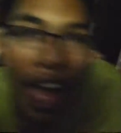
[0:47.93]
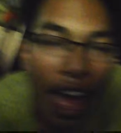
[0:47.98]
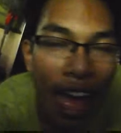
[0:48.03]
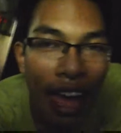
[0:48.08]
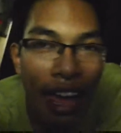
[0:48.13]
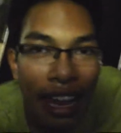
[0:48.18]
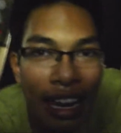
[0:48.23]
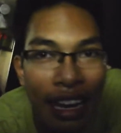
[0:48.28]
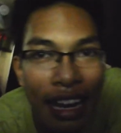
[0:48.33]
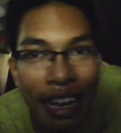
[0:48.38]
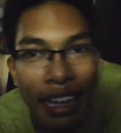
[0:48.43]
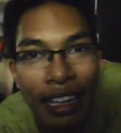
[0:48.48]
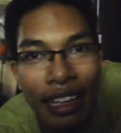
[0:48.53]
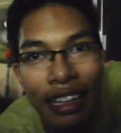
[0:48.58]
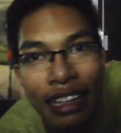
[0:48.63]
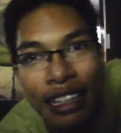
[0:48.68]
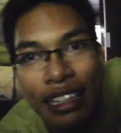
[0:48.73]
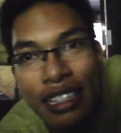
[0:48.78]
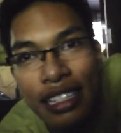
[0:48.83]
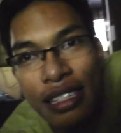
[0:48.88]
I had like
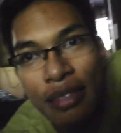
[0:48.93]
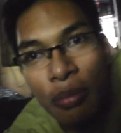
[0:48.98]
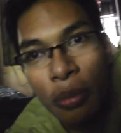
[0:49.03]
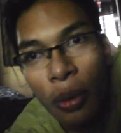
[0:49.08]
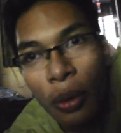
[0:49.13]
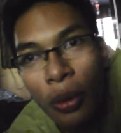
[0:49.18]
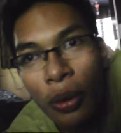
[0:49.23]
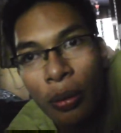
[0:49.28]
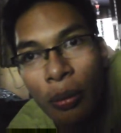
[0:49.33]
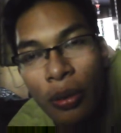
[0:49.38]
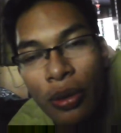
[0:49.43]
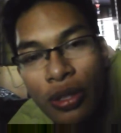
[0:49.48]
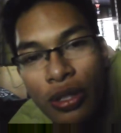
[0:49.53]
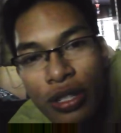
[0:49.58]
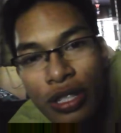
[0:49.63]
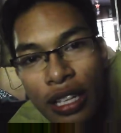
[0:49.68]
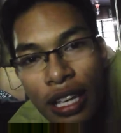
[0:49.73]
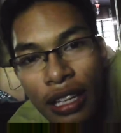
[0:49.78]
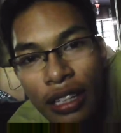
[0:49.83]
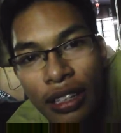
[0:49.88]
a small
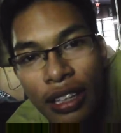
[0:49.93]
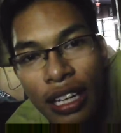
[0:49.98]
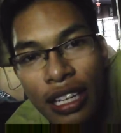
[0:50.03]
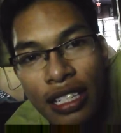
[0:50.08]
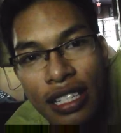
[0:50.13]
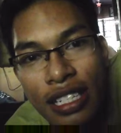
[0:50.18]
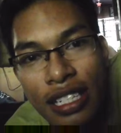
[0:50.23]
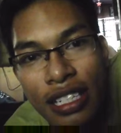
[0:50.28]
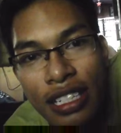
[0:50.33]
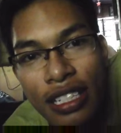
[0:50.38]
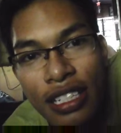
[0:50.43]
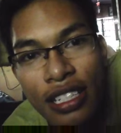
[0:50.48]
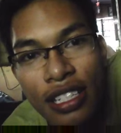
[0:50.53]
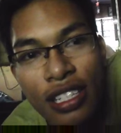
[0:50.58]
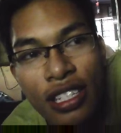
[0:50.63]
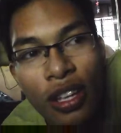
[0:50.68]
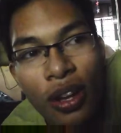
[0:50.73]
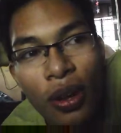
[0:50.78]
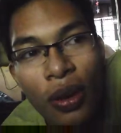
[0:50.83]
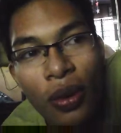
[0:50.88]
motorcycle accident
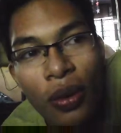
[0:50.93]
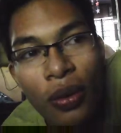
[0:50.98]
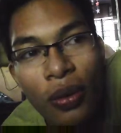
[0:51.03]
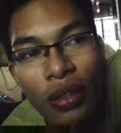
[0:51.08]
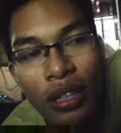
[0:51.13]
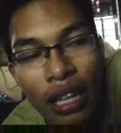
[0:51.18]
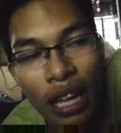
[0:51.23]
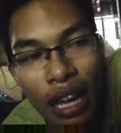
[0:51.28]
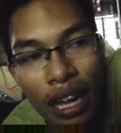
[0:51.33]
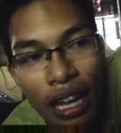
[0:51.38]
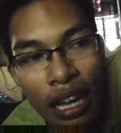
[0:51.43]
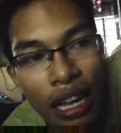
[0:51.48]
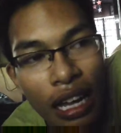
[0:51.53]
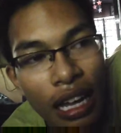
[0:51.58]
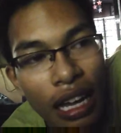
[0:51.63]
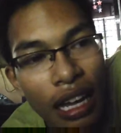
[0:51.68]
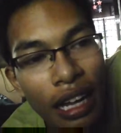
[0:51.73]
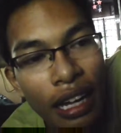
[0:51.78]
so yeah